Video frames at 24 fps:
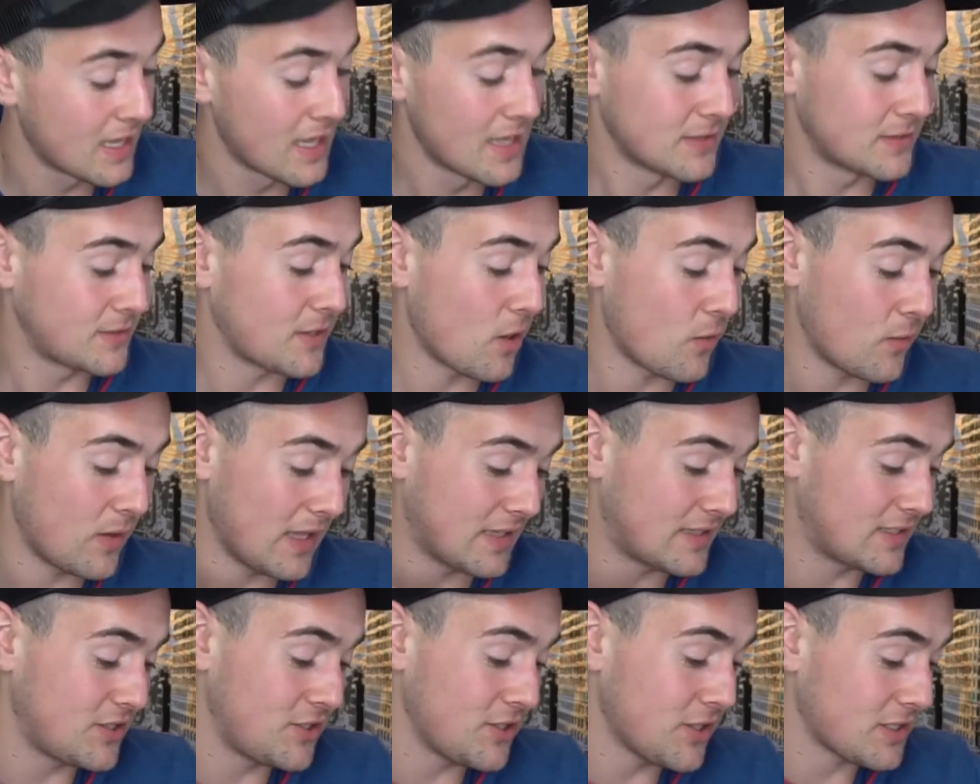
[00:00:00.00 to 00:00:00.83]
So
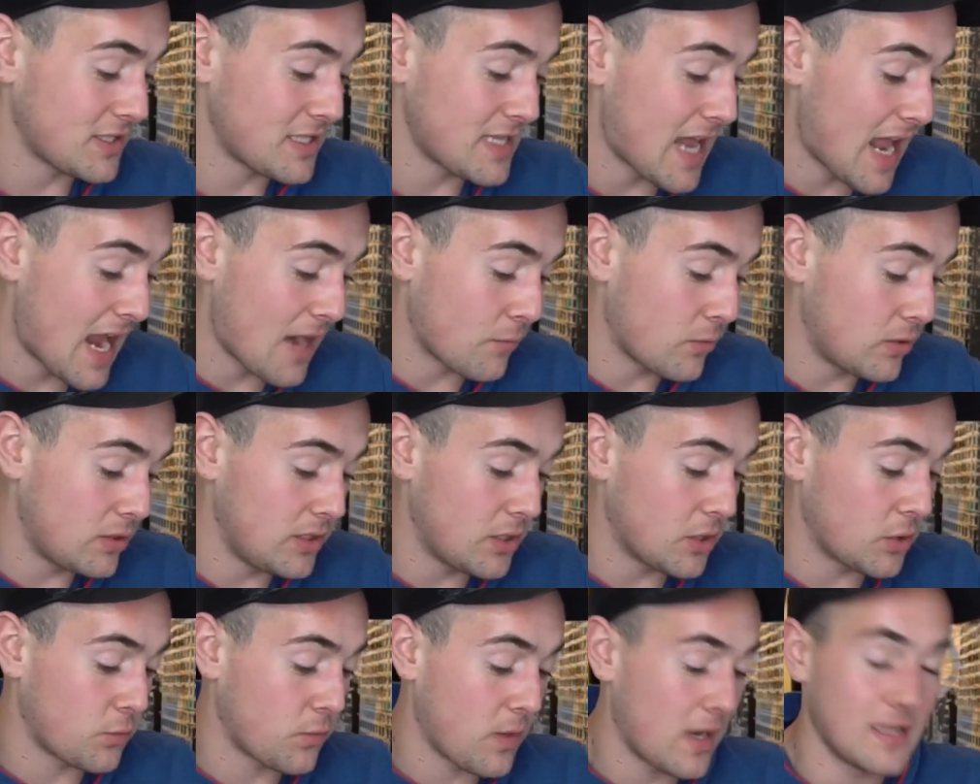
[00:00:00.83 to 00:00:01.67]
it's just not really
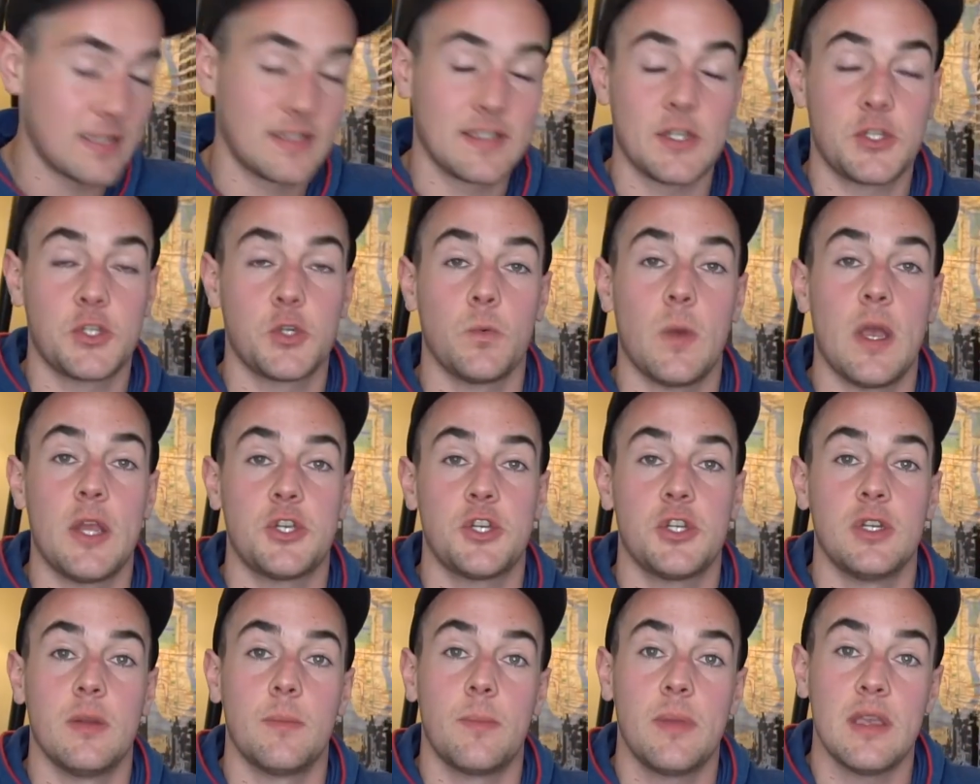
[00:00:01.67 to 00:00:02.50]
a great
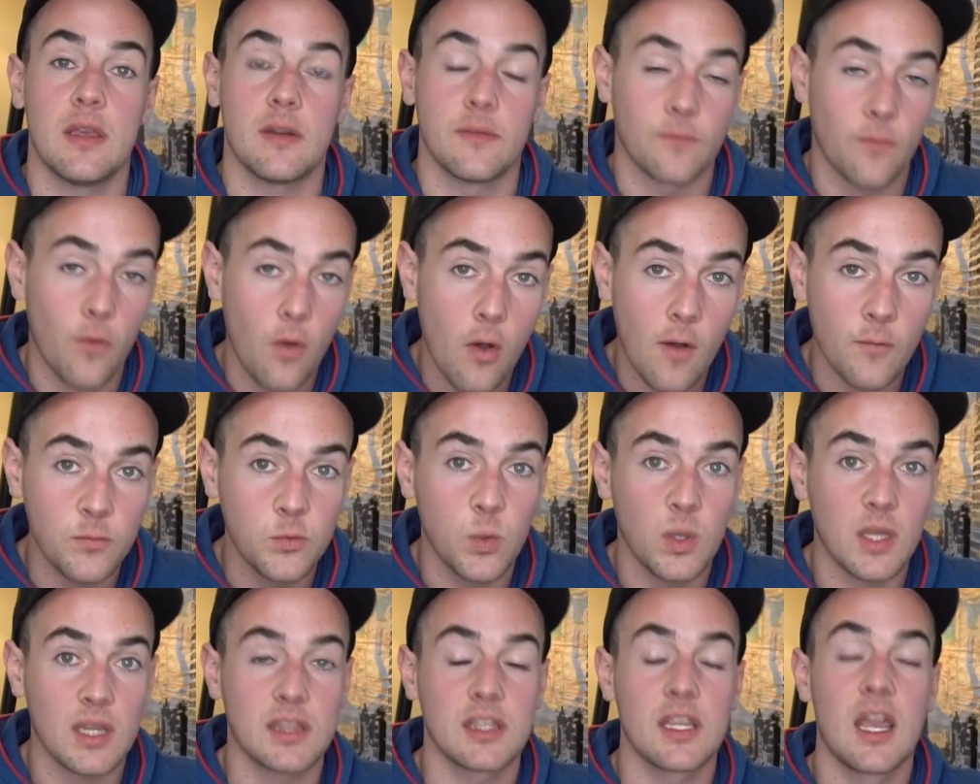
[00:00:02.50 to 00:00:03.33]
situation to be involved
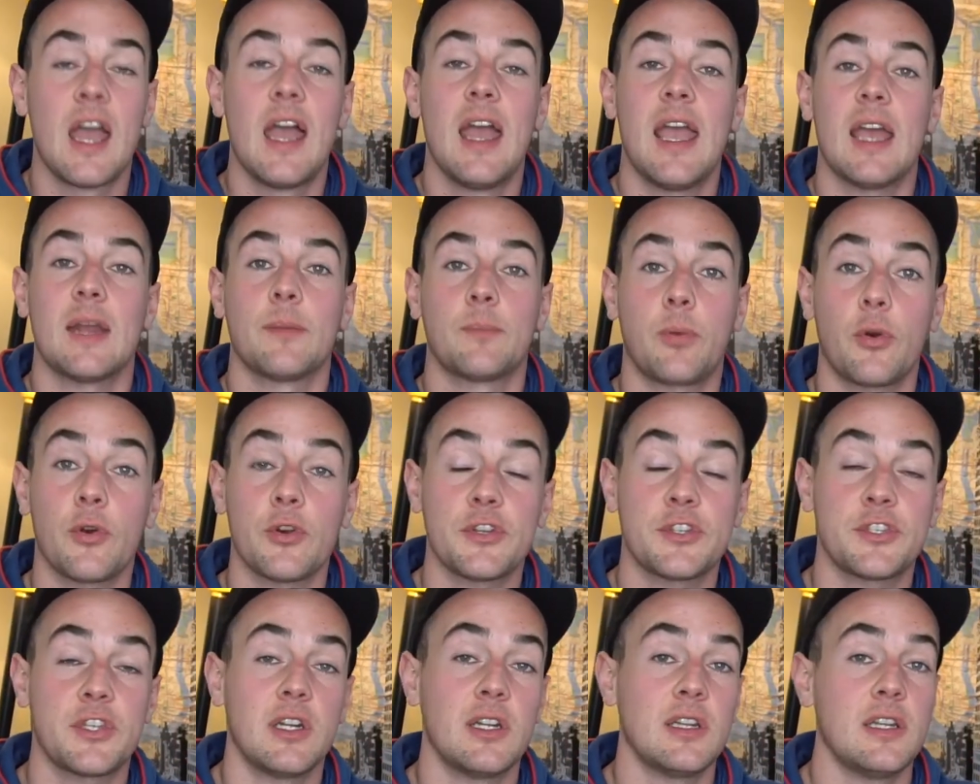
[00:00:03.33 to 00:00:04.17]
with, and
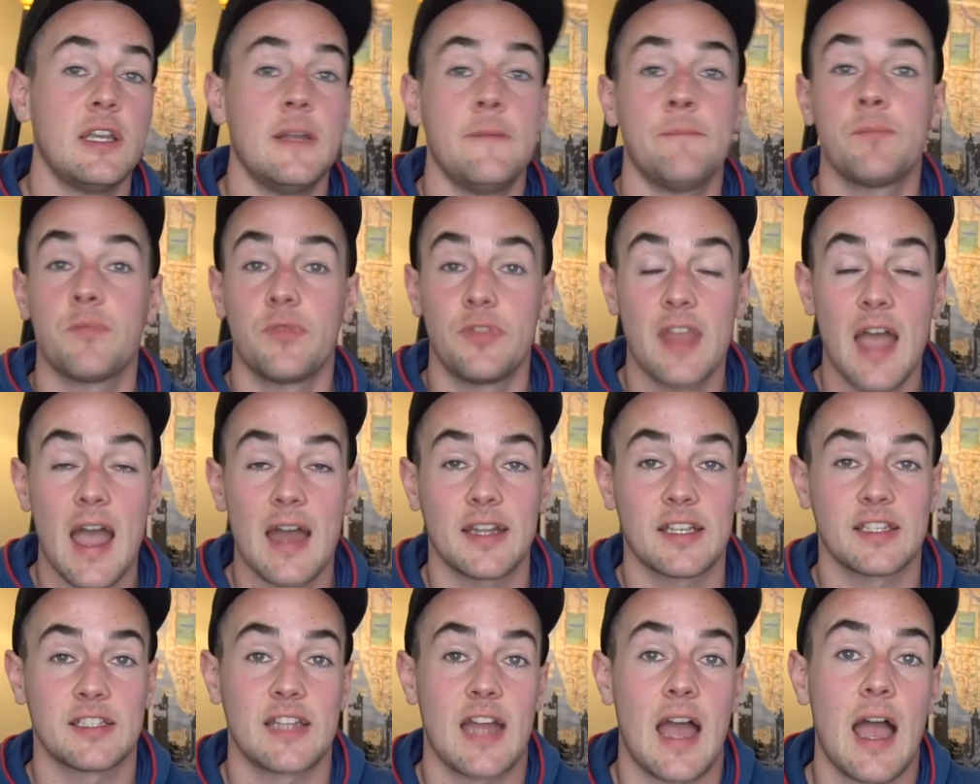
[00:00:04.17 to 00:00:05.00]
personally, not a
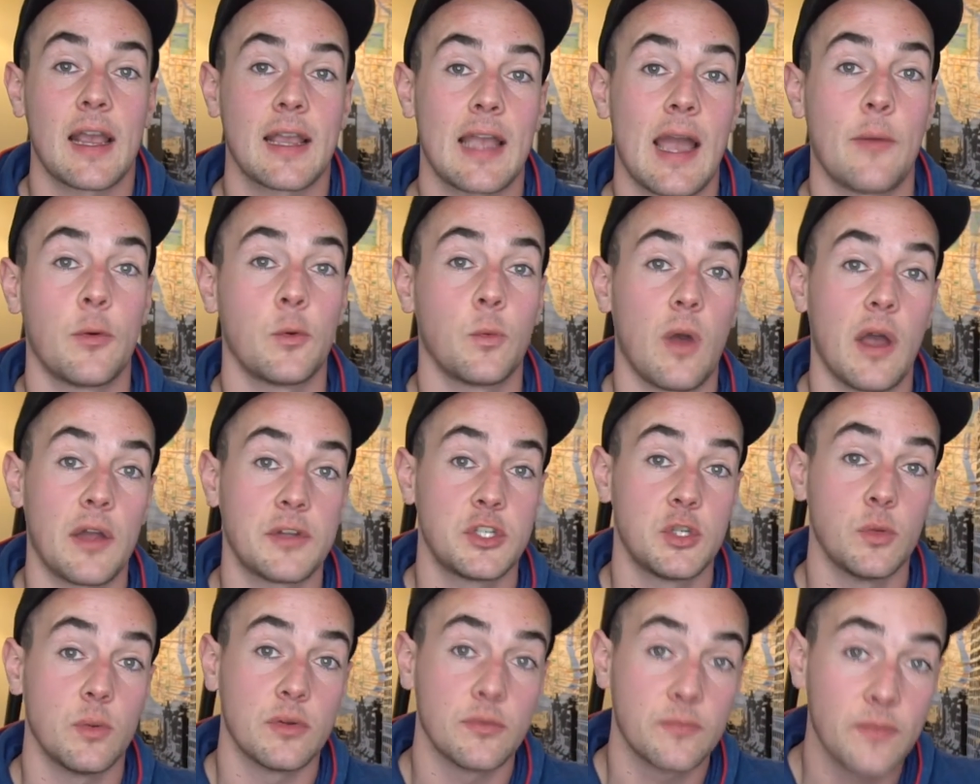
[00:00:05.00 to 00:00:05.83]
stock I would want
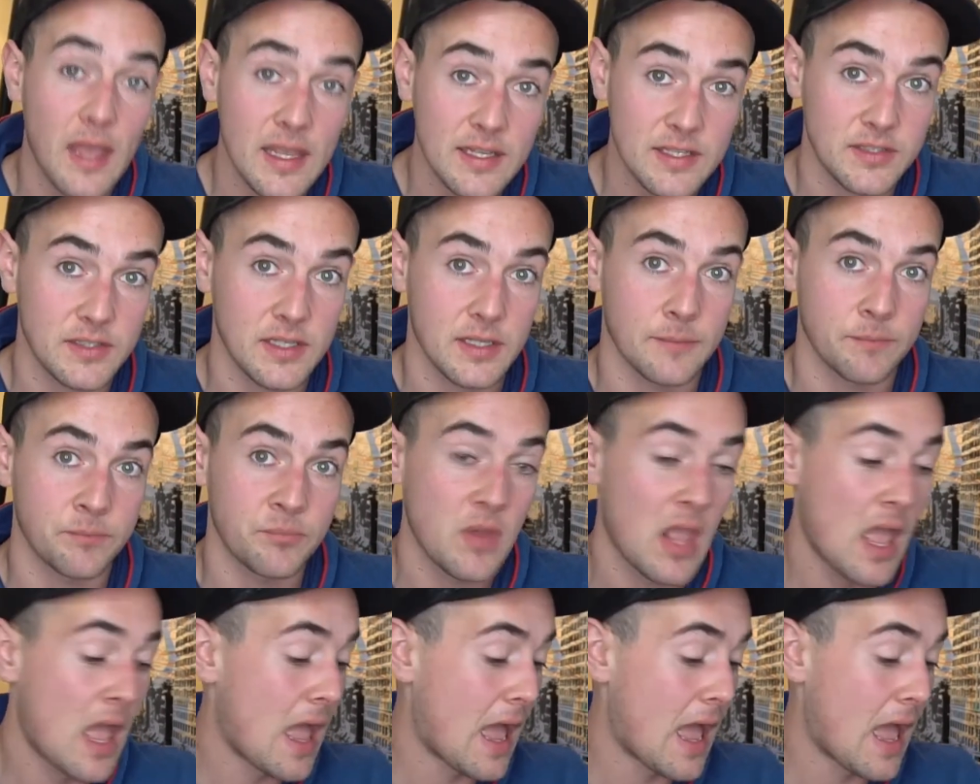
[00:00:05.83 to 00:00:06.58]
to invest in.